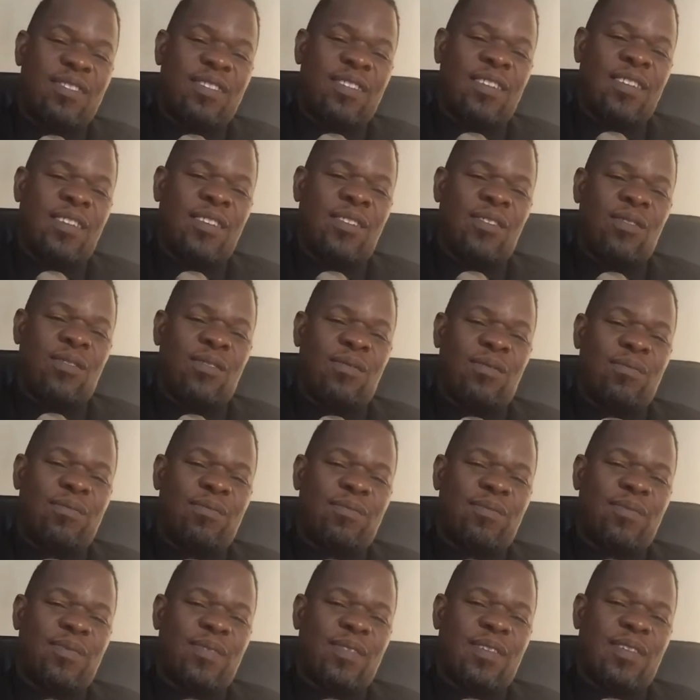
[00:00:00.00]
you
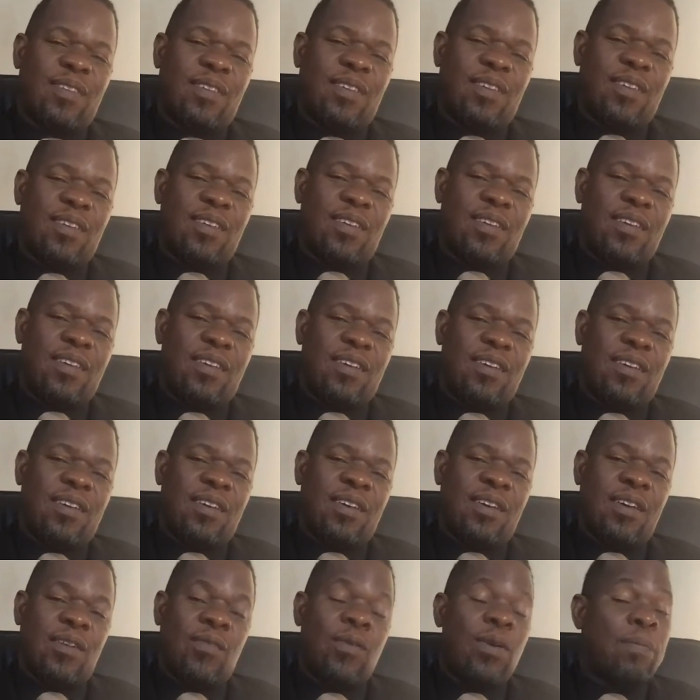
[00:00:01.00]

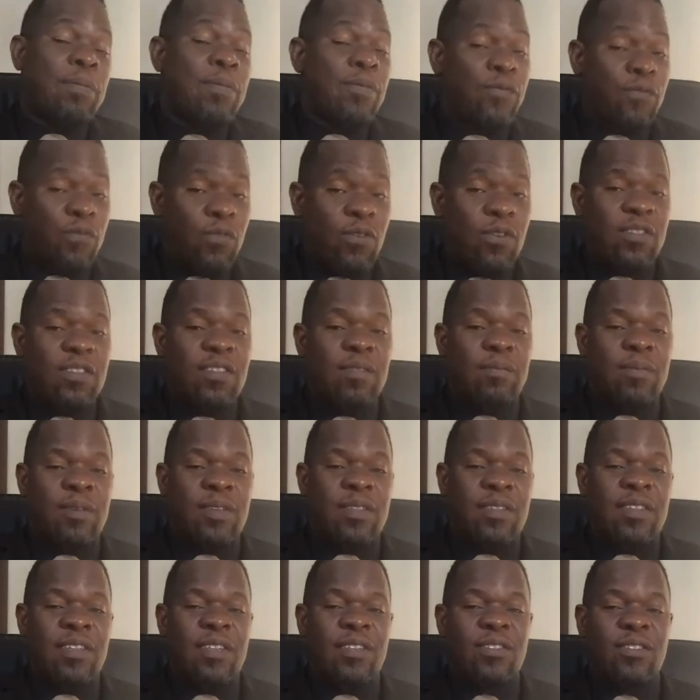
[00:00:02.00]
know, uh, well, before the
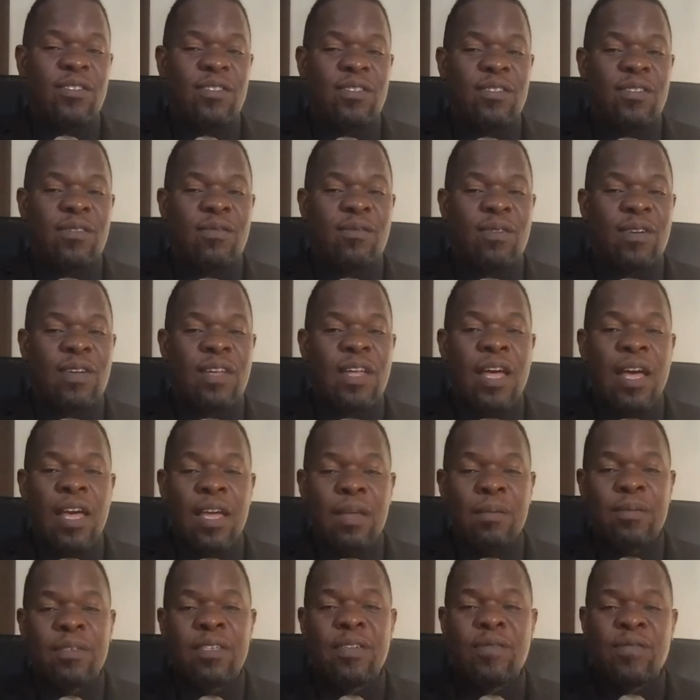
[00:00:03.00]
mediation,
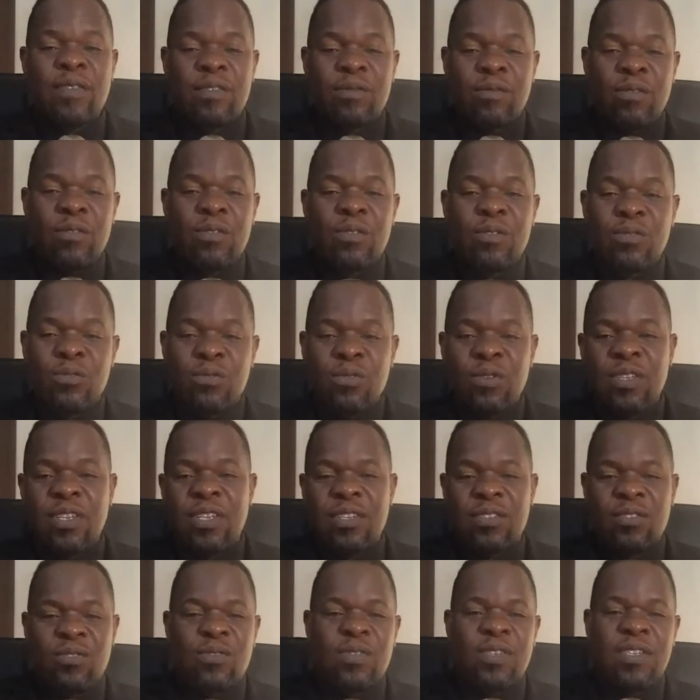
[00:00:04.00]
himself and one or two other
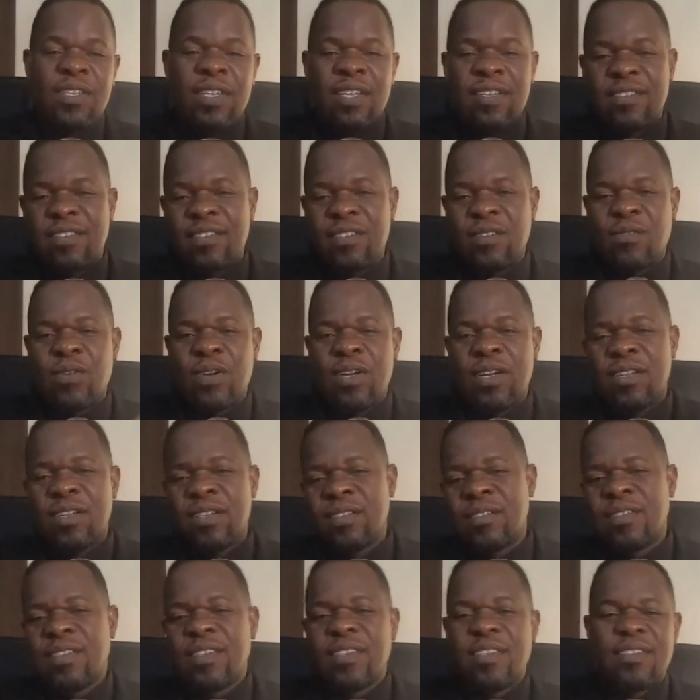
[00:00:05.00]
students, I said,
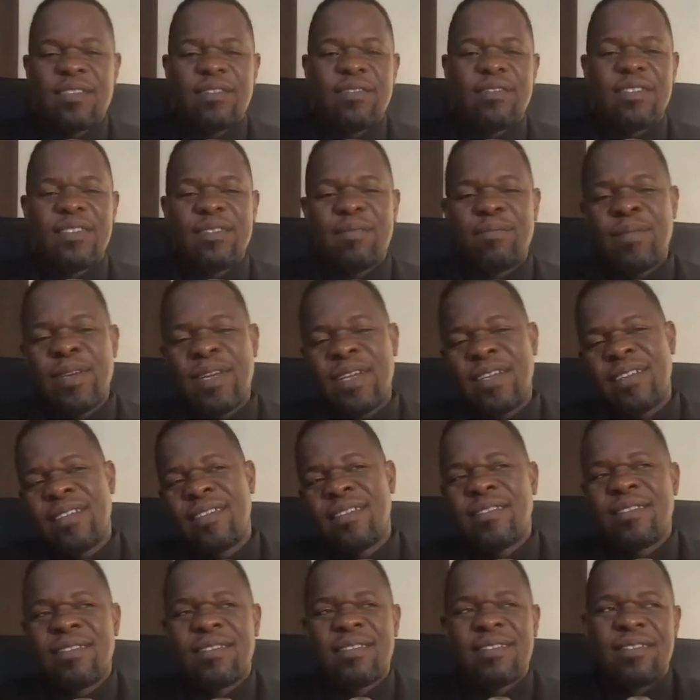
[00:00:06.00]
well,
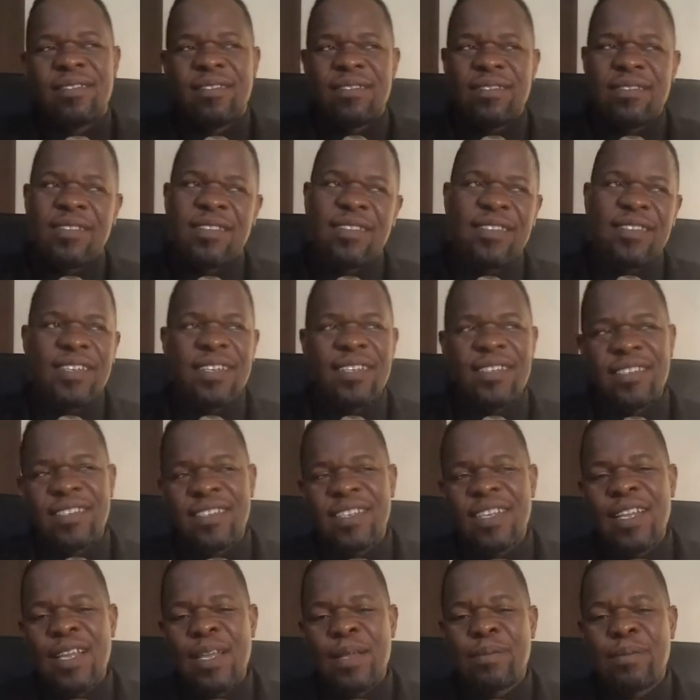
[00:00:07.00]
man, these 10
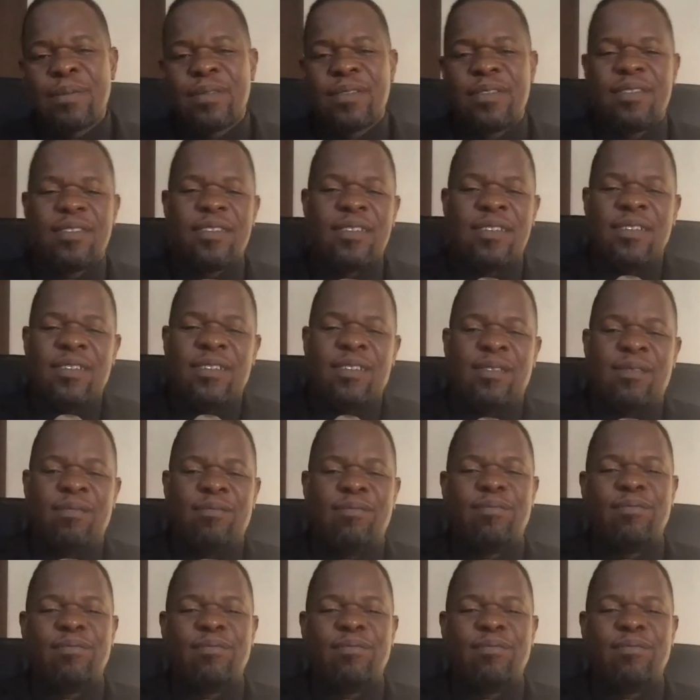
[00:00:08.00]
steps, uh,